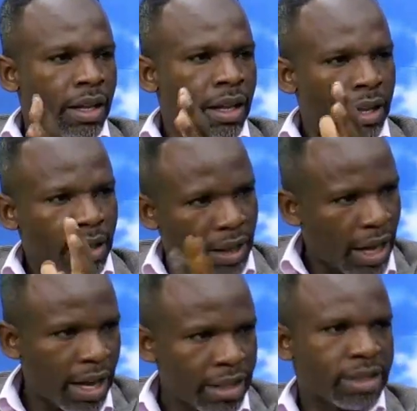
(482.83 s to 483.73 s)
they
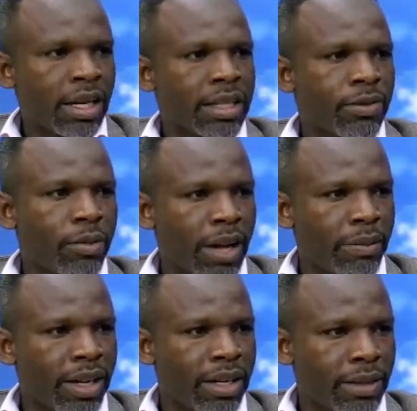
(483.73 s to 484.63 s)
are discouraged from
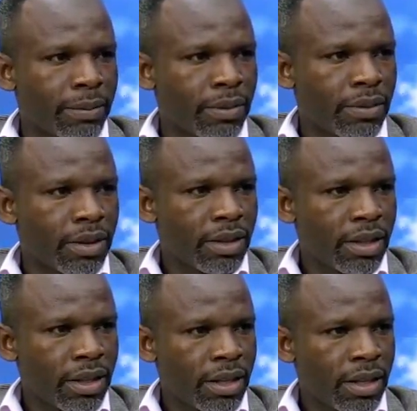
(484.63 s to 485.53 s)
campaigning.
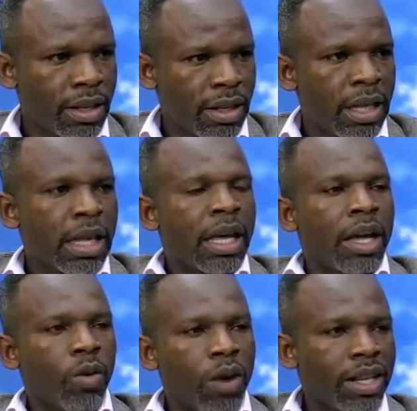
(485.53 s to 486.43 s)

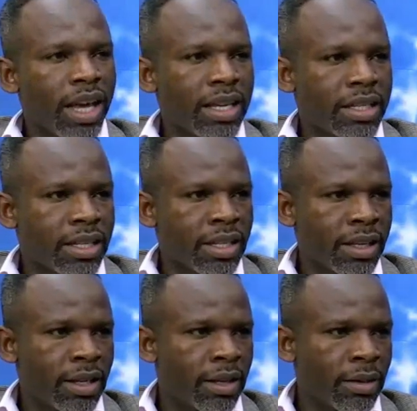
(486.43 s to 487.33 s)
Whether it's
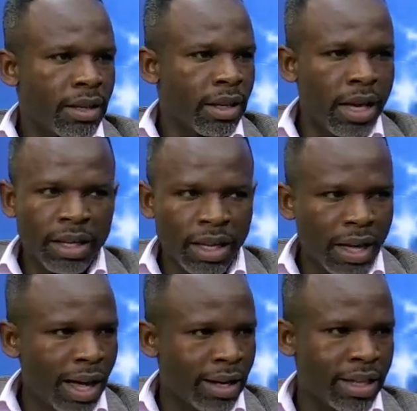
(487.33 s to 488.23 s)
any
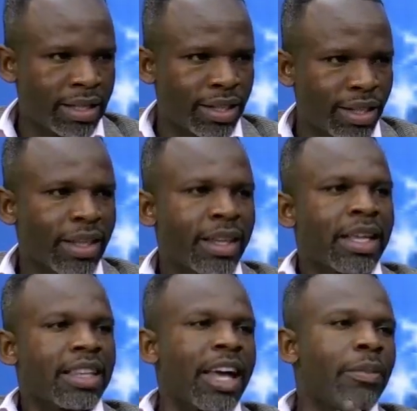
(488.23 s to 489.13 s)
arrest,
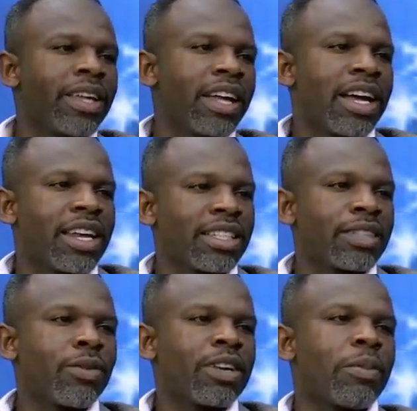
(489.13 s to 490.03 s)
they are being arrested
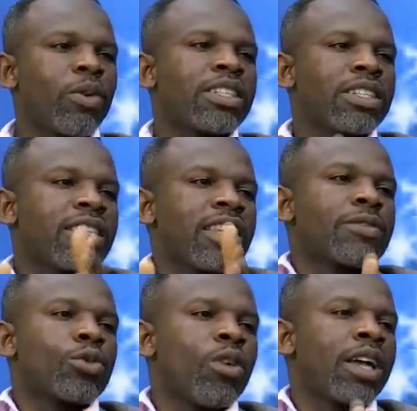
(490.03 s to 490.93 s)
for reporting thieves
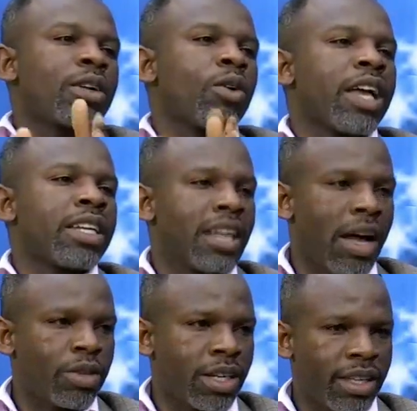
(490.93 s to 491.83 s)
who are getting
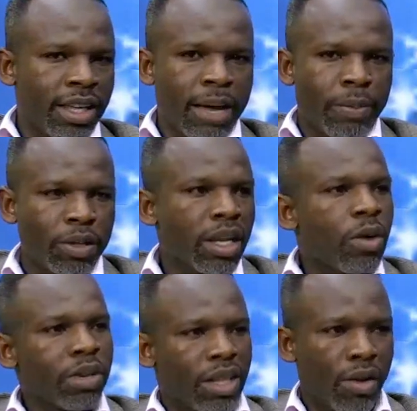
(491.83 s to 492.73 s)
out at the airport
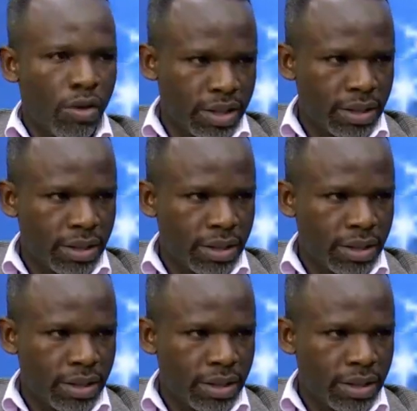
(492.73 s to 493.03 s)
with gold.